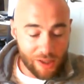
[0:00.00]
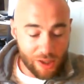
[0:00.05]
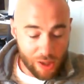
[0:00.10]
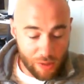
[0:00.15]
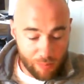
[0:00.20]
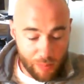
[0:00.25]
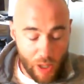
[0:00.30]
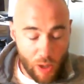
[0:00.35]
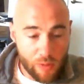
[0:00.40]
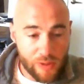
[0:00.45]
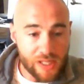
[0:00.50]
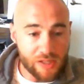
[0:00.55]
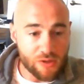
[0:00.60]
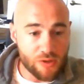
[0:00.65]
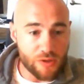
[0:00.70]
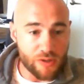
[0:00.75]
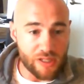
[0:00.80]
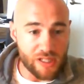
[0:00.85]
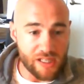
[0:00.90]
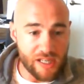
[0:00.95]
component
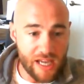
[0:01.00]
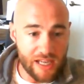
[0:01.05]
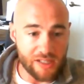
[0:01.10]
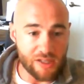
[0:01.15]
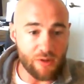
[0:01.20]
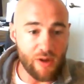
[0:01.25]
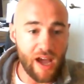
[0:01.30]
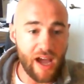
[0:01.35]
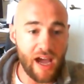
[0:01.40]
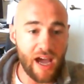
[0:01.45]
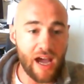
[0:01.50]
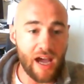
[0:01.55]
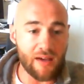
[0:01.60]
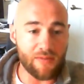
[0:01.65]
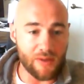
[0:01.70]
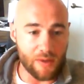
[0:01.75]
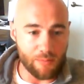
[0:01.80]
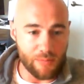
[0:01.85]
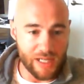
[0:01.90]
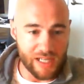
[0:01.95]
tree and you
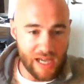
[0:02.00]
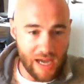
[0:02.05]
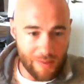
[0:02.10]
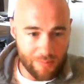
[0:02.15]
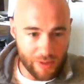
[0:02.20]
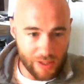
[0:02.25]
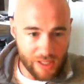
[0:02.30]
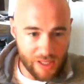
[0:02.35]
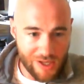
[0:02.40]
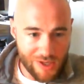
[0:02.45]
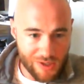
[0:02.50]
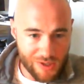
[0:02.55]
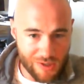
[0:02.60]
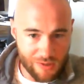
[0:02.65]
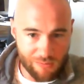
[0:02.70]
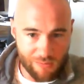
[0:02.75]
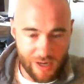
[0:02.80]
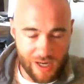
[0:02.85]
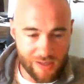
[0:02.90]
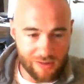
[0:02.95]
have a big
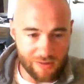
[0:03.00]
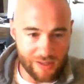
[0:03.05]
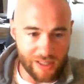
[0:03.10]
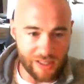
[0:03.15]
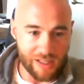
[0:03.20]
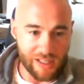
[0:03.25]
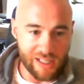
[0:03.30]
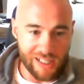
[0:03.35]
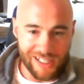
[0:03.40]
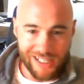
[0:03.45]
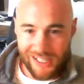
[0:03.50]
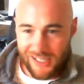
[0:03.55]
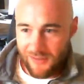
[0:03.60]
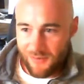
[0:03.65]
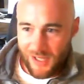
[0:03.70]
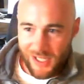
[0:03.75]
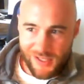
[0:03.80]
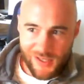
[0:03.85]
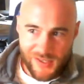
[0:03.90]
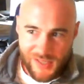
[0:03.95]
application, right? Like,
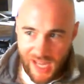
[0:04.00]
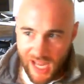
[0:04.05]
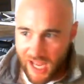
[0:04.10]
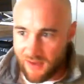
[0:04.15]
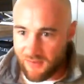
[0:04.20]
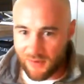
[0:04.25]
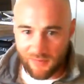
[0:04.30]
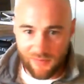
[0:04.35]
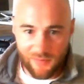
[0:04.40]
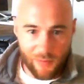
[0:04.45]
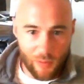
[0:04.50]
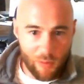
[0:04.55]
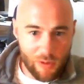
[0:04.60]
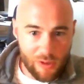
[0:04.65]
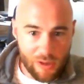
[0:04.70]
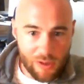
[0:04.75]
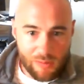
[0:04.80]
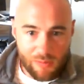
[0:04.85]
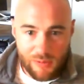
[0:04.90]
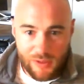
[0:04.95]
I just have a
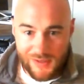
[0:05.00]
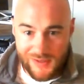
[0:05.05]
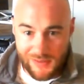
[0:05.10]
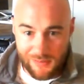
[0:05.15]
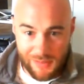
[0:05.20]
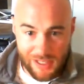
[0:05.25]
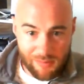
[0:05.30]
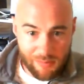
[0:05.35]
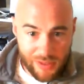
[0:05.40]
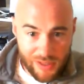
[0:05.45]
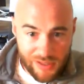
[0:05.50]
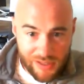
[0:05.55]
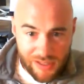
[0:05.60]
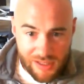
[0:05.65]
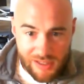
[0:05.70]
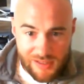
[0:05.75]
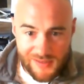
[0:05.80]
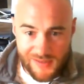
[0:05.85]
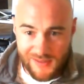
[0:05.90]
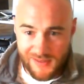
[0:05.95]
form with some
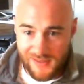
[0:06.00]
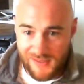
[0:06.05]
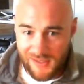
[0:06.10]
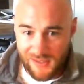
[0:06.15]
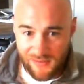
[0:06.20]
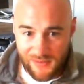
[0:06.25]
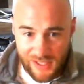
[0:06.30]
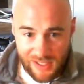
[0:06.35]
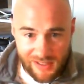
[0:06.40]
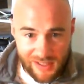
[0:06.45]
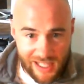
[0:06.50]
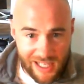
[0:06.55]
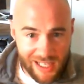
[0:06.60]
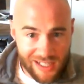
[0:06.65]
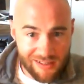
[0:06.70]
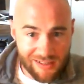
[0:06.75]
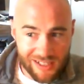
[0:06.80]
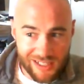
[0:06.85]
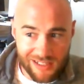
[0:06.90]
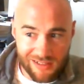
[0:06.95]
inputs and stuff like
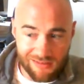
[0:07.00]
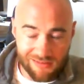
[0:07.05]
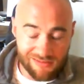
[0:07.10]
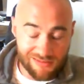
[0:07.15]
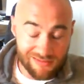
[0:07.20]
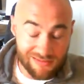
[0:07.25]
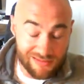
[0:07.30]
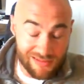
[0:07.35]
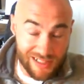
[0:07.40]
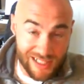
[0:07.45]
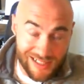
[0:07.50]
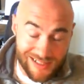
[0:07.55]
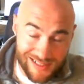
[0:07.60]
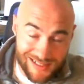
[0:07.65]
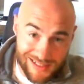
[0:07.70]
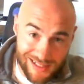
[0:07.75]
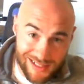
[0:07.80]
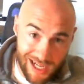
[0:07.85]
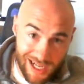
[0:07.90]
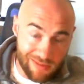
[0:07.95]
that. Like, it's
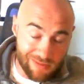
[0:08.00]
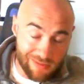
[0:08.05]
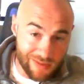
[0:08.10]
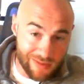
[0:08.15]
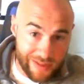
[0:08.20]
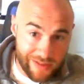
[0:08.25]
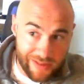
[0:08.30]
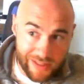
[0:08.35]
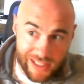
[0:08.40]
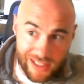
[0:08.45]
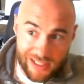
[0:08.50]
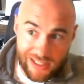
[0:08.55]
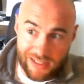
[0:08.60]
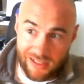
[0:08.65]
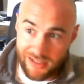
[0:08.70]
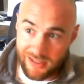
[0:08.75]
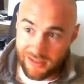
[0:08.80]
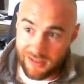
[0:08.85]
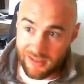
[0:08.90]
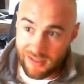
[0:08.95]
not
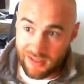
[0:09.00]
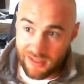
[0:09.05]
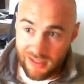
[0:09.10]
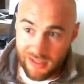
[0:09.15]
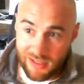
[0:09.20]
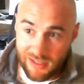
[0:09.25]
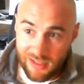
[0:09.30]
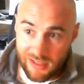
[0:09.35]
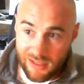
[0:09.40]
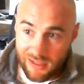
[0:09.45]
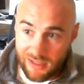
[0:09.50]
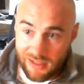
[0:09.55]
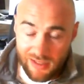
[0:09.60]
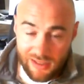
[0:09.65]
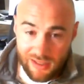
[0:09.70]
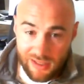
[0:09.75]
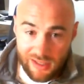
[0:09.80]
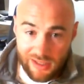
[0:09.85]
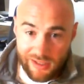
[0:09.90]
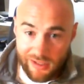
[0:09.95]
really,
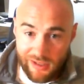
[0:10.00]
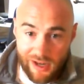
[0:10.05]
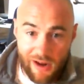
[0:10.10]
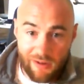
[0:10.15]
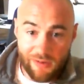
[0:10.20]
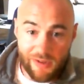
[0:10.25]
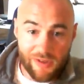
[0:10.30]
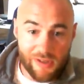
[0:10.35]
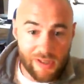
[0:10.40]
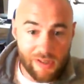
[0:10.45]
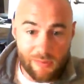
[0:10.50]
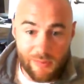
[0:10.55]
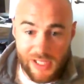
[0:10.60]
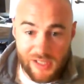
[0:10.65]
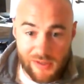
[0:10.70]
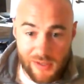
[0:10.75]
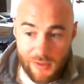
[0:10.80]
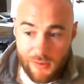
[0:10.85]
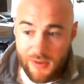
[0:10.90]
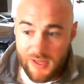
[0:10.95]
you're not really going to be
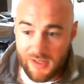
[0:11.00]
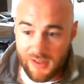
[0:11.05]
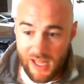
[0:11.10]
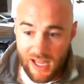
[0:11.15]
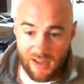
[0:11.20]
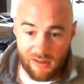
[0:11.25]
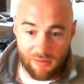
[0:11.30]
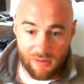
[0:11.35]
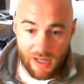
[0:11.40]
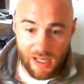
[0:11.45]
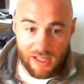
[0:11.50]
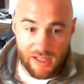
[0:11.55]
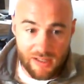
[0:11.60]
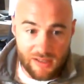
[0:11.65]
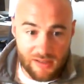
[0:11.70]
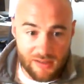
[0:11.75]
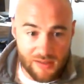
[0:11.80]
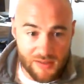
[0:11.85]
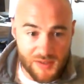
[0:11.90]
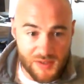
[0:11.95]
doing that,
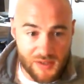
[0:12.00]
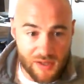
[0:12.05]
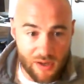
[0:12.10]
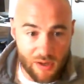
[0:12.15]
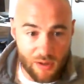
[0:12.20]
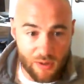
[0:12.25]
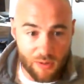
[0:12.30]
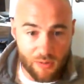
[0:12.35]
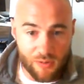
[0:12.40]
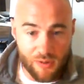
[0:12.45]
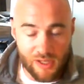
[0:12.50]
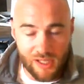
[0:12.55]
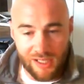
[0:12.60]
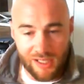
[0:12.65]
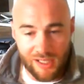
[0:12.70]
right? So